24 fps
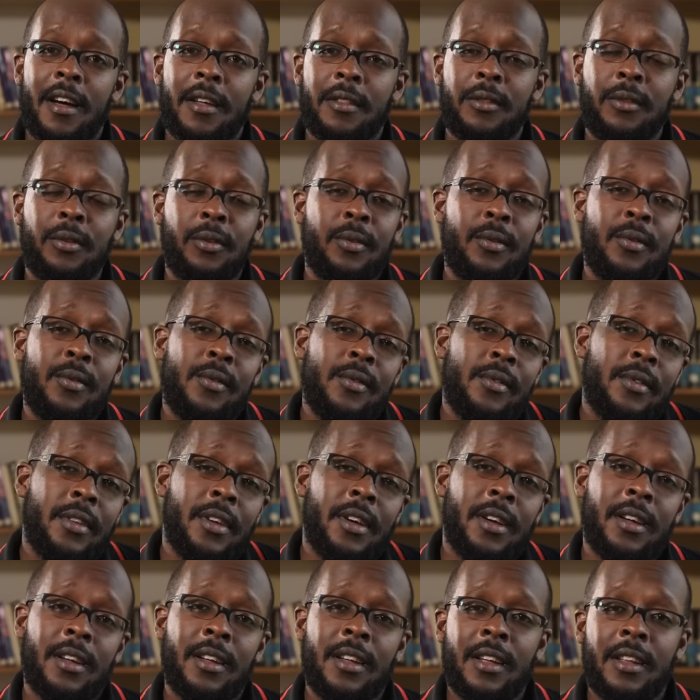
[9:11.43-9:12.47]
through
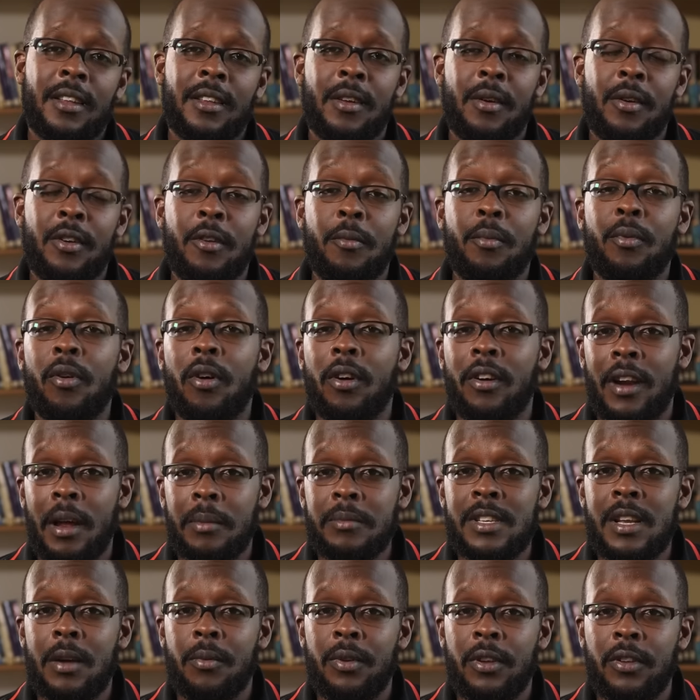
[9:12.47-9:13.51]
the
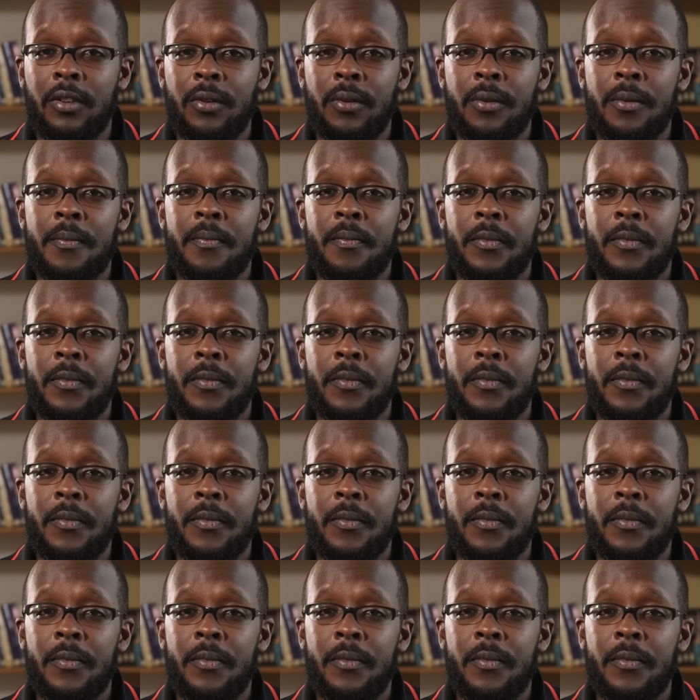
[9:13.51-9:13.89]
programs that we do.